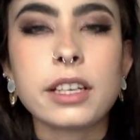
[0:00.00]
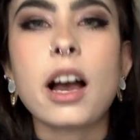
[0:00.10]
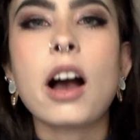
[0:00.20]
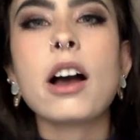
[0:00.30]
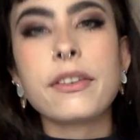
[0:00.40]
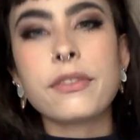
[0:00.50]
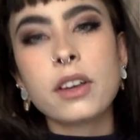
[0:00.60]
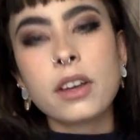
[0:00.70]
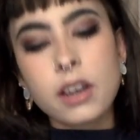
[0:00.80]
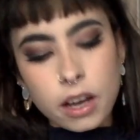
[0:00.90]
Like
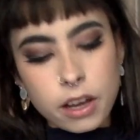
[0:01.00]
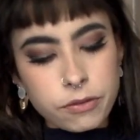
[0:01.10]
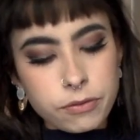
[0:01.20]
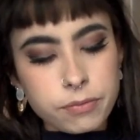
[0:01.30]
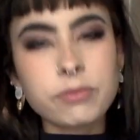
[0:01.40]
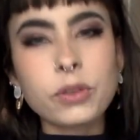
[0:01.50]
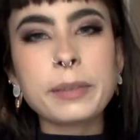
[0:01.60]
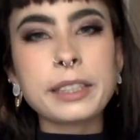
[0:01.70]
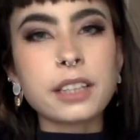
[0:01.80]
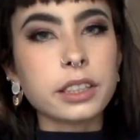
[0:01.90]
I've not
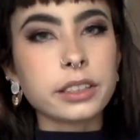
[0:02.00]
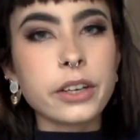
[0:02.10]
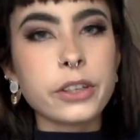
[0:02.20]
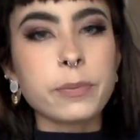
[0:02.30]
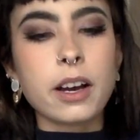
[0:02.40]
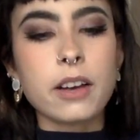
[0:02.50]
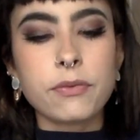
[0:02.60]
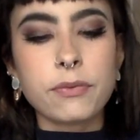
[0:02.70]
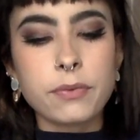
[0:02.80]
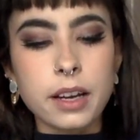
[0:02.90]
been diagnosed, but I've